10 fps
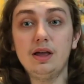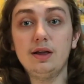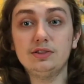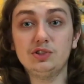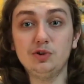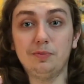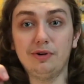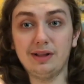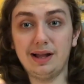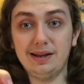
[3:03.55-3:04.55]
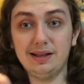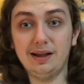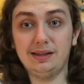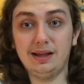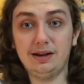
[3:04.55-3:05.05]
Super glad he got
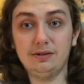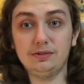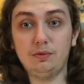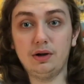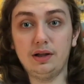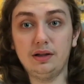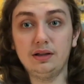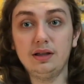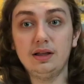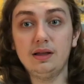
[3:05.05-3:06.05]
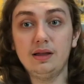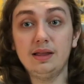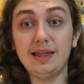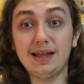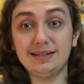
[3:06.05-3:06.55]
that out of the way.
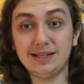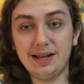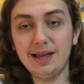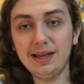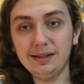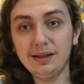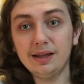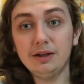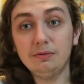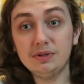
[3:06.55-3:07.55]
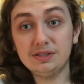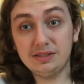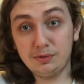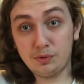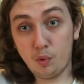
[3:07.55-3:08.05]
Then today, we
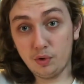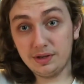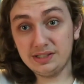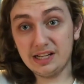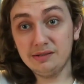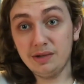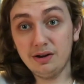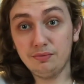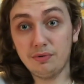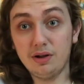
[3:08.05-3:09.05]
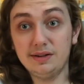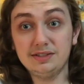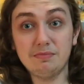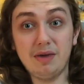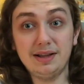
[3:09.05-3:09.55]
scored the same amount of runs.
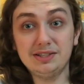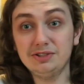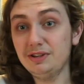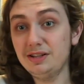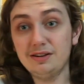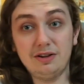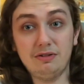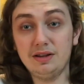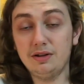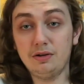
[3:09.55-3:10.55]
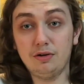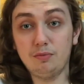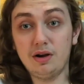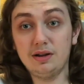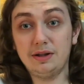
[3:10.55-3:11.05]
Mike Zunino hit a home
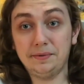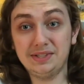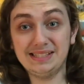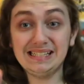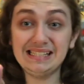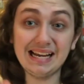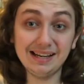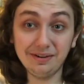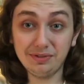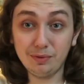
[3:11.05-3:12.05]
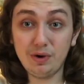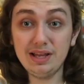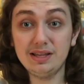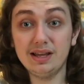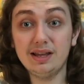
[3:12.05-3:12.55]
run. That was his 2nd of the
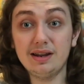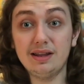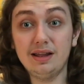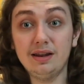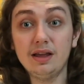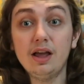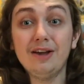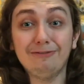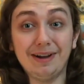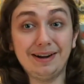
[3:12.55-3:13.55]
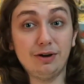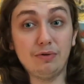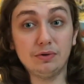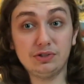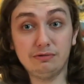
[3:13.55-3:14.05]
weekend. And then Randy
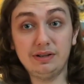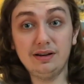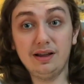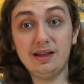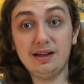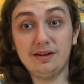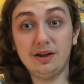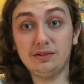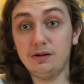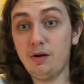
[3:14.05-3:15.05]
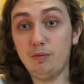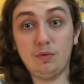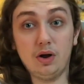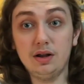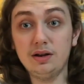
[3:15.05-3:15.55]
Arozarena hit another home
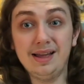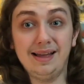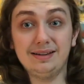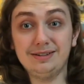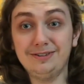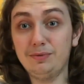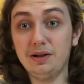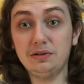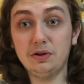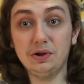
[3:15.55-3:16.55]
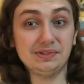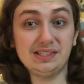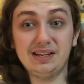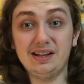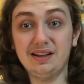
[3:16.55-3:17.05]
run. Tell you what, he owns the
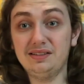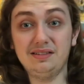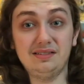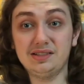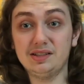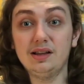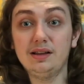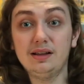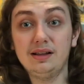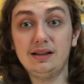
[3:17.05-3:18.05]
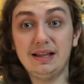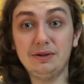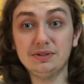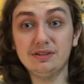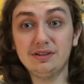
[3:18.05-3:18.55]
Yankees. It
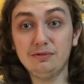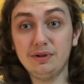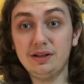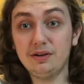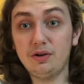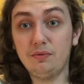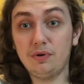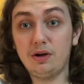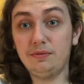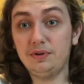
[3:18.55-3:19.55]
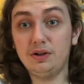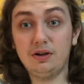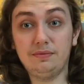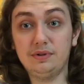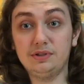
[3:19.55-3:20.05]
was a good weekend overall for the
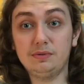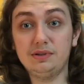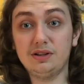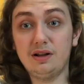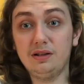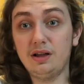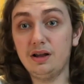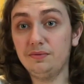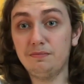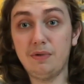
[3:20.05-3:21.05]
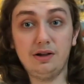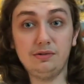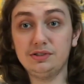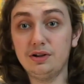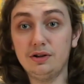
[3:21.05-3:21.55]
offense. We saw a lot of
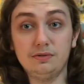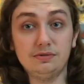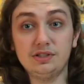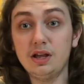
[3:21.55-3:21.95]
milestones.